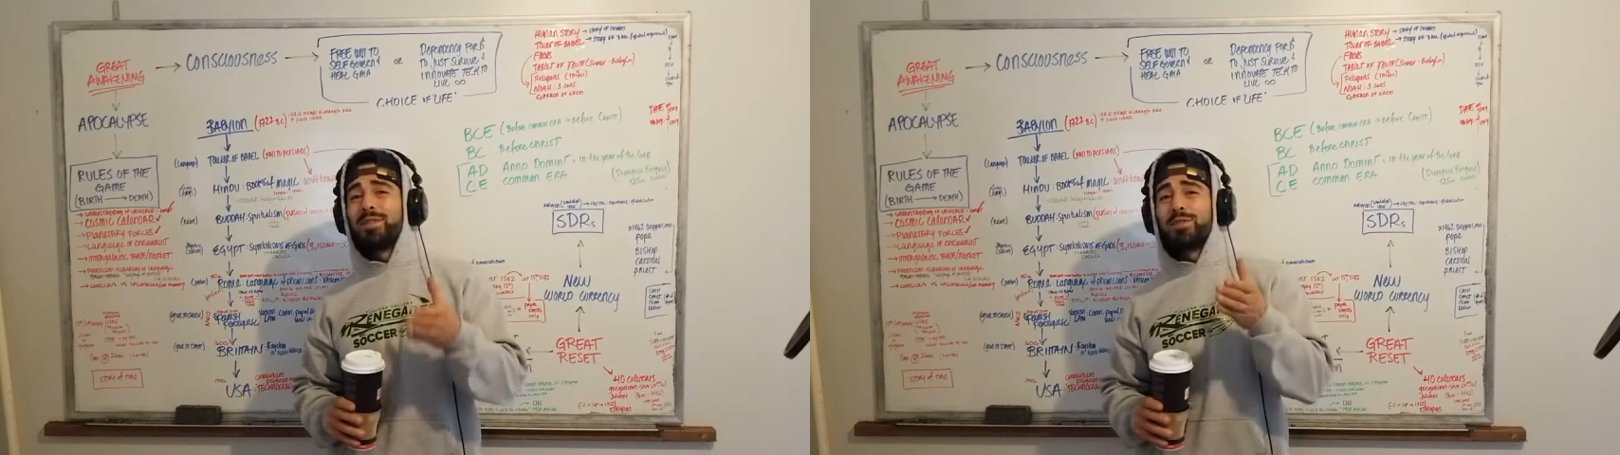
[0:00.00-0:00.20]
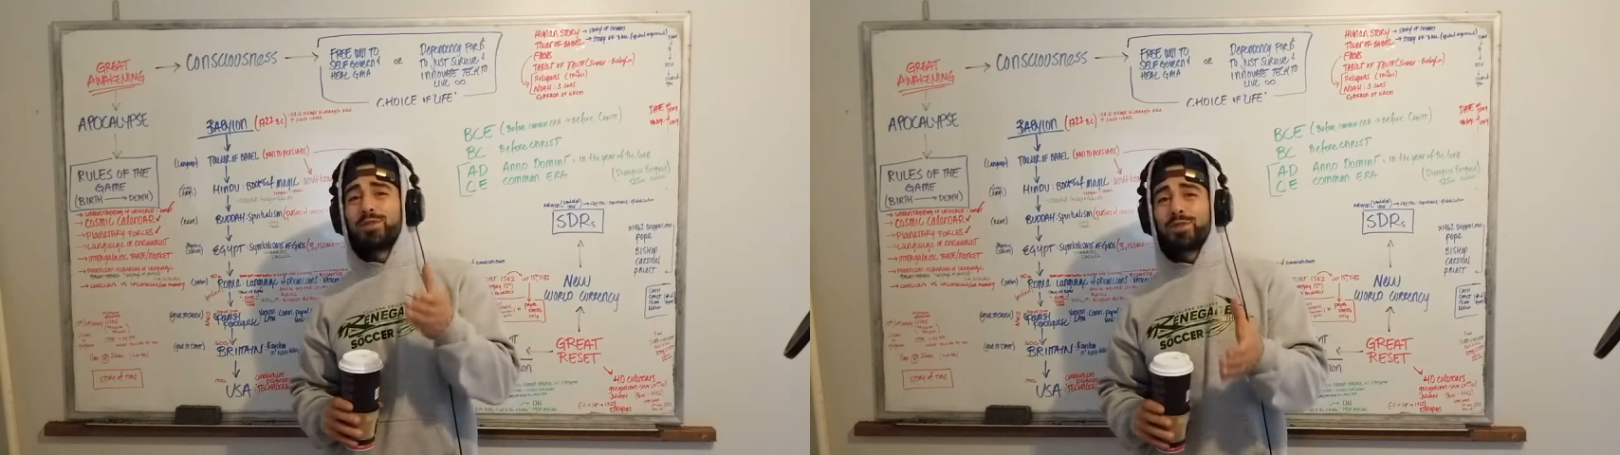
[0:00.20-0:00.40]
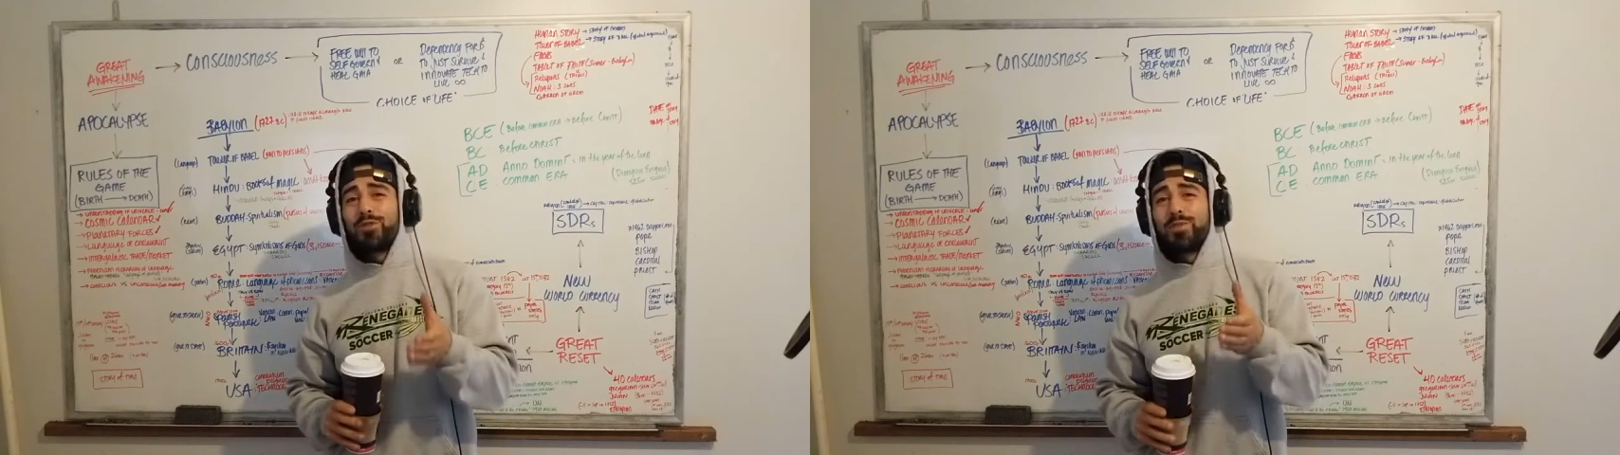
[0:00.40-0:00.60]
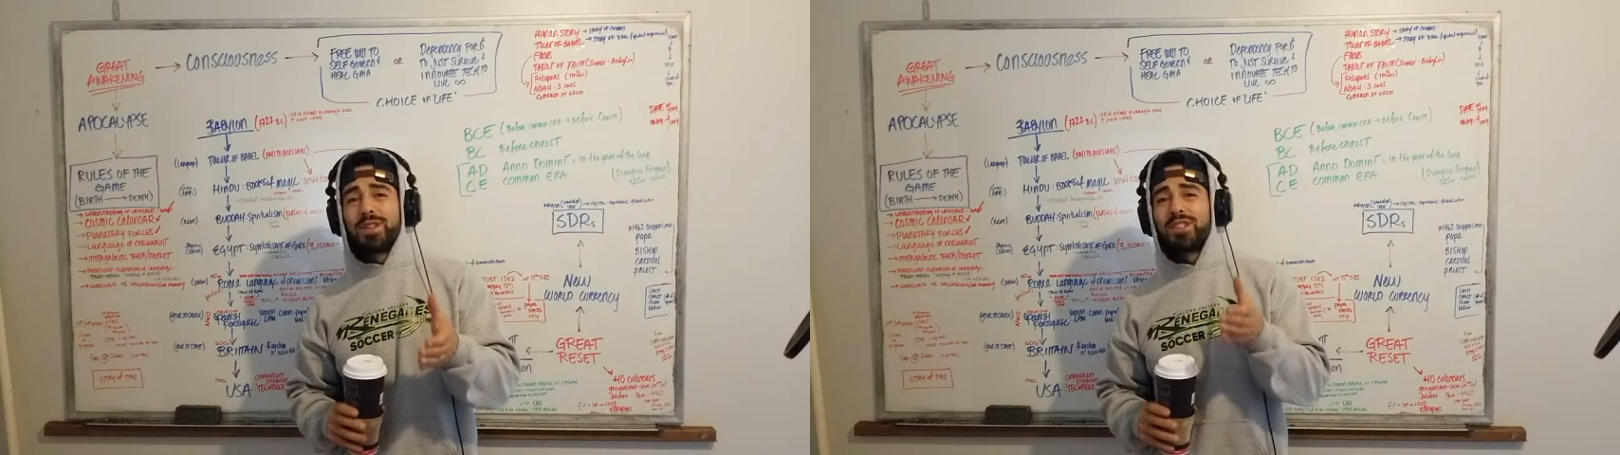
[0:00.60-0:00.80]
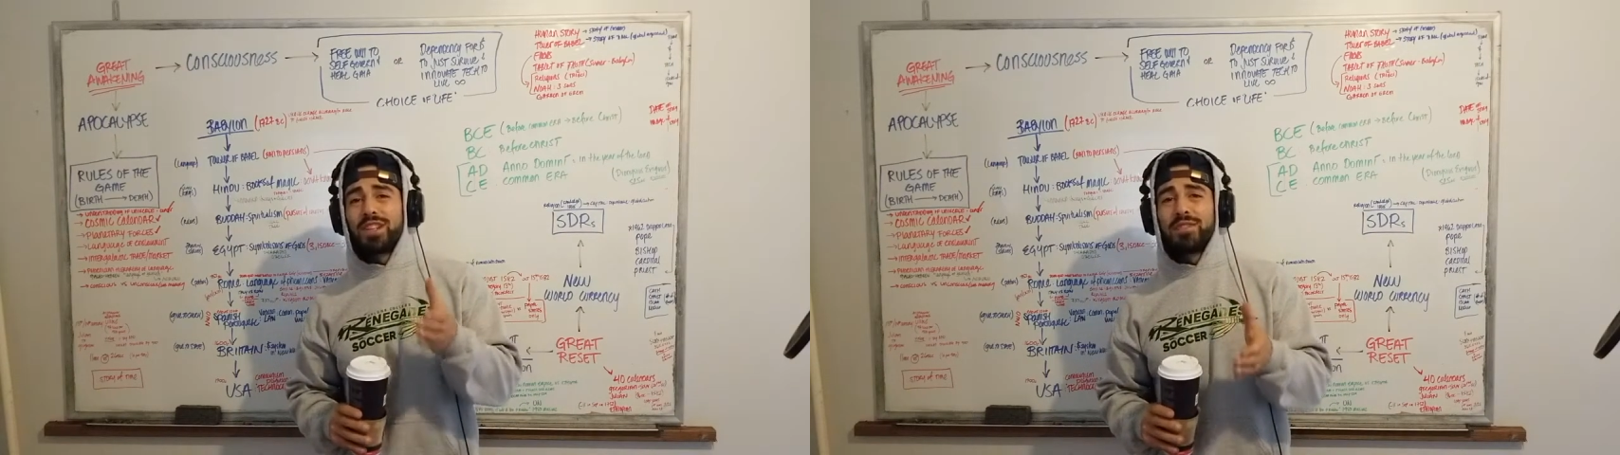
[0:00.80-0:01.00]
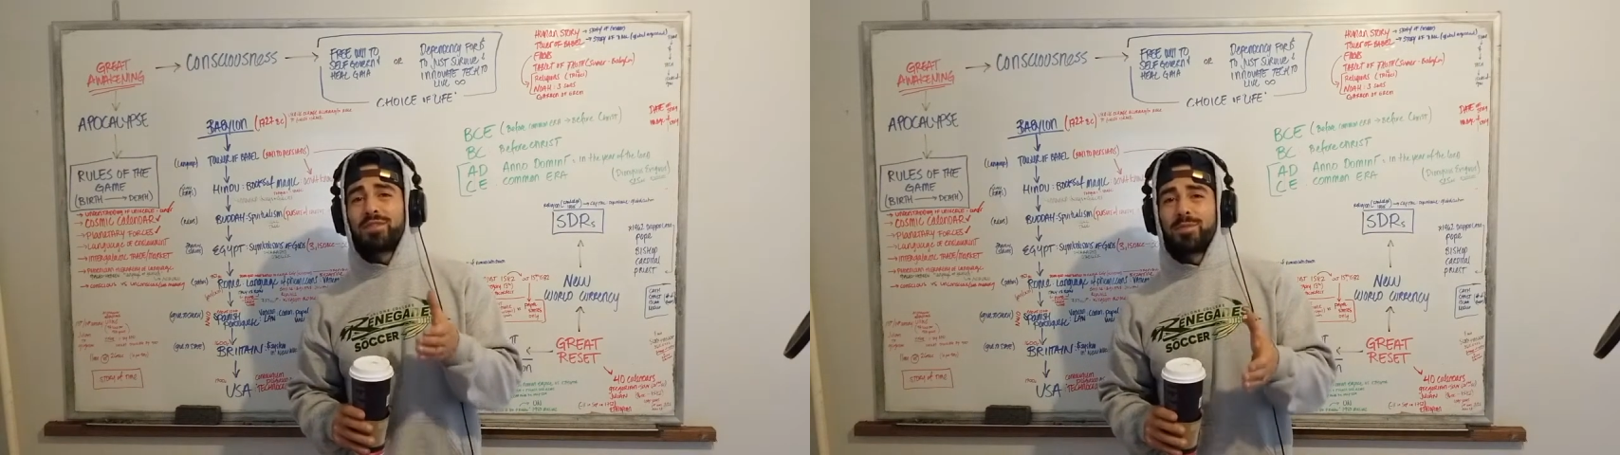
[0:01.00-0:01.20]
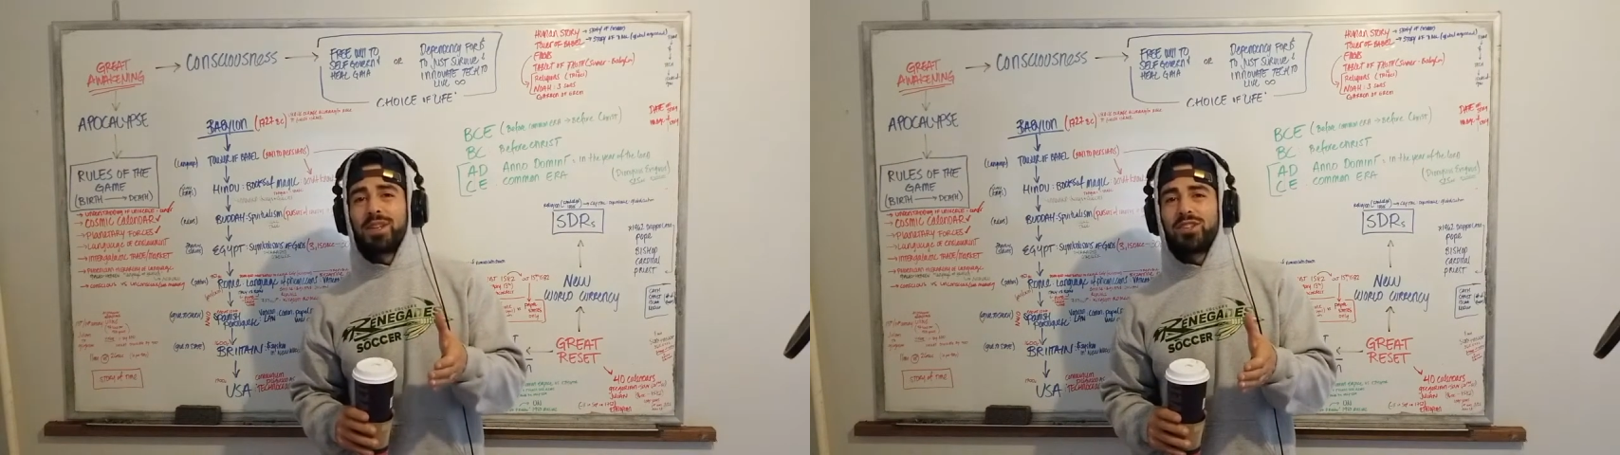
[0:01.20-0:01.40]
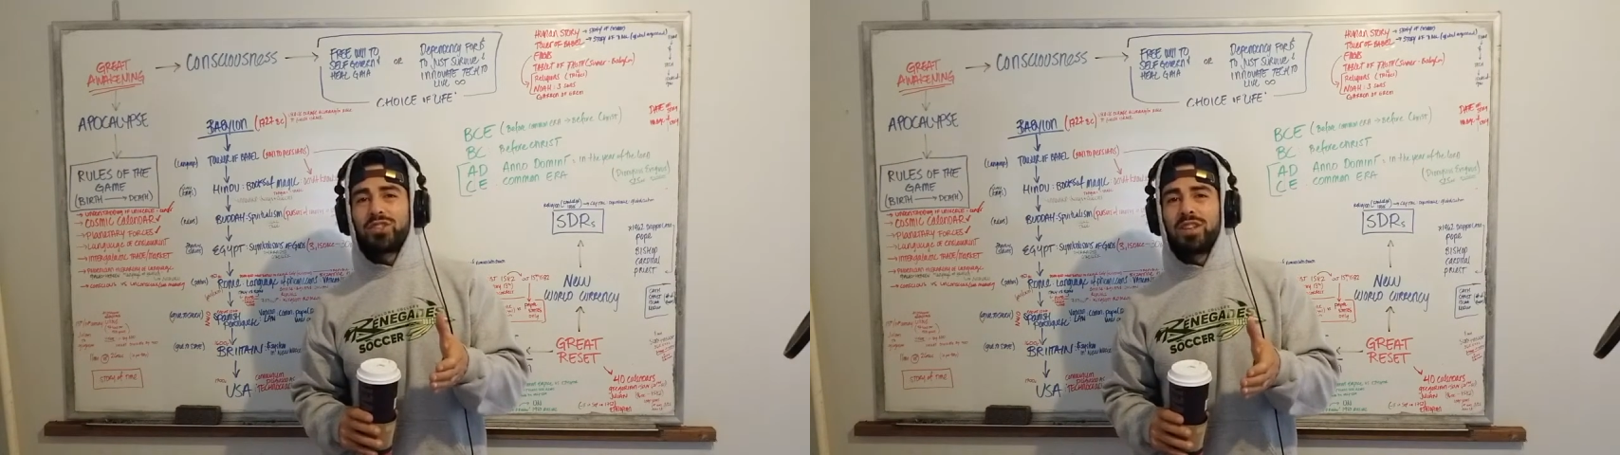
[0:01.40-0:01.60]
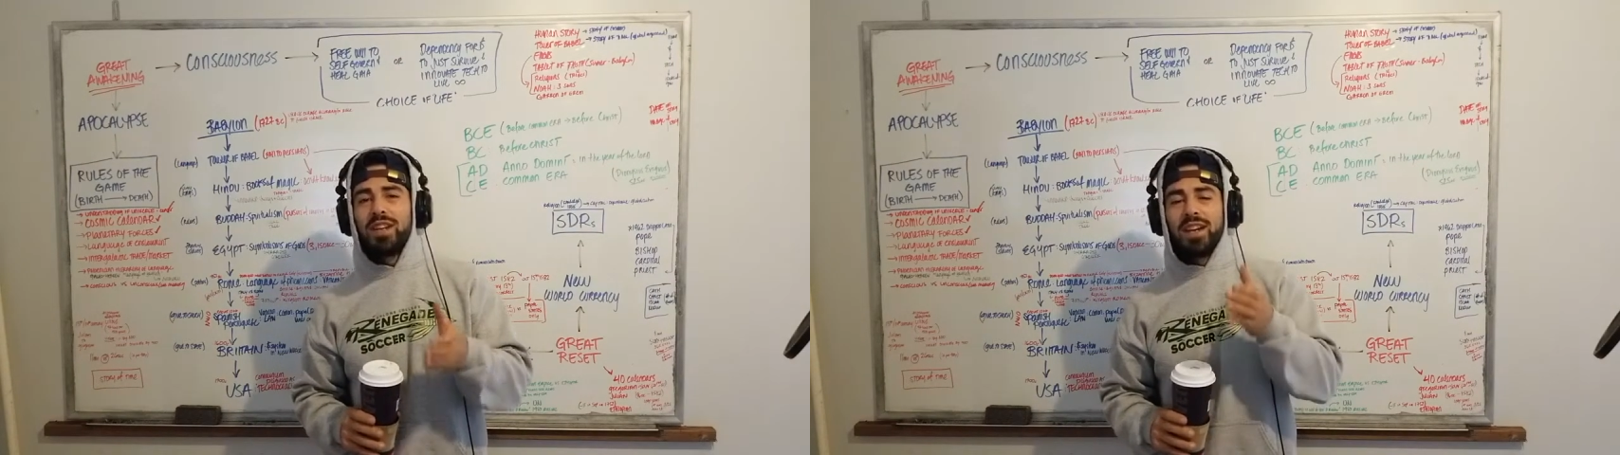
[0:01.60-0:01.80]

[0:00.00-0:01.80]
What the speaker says: so much information,